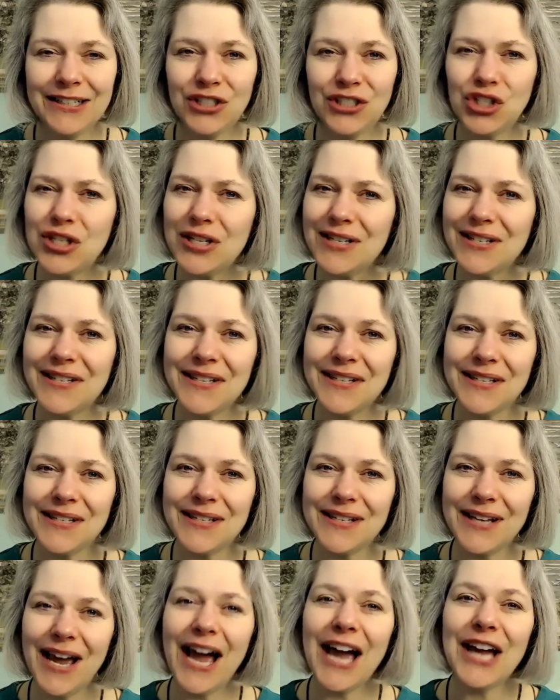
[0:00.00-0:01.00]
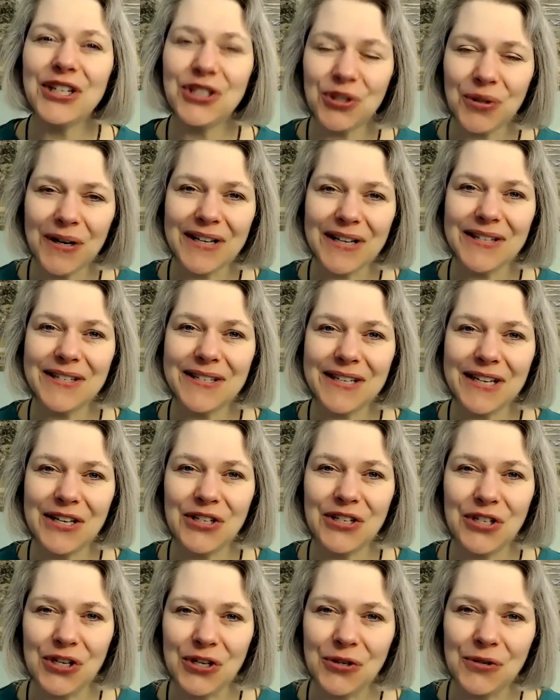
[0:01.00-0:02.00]
Jesus, I trust
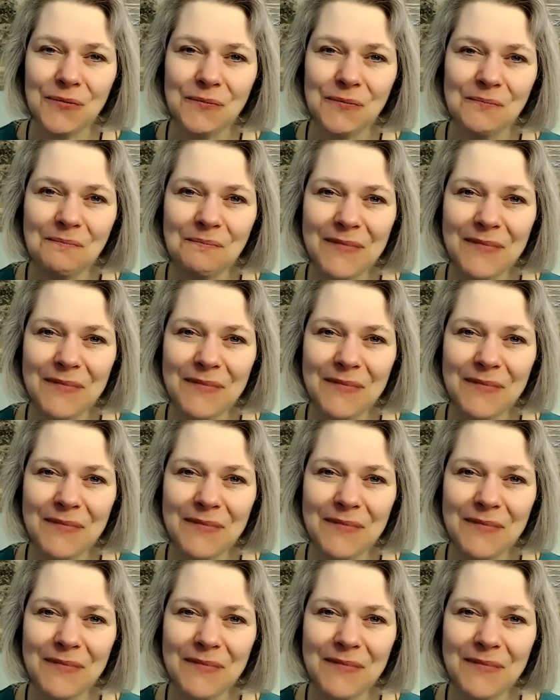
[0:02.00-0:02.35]
in you.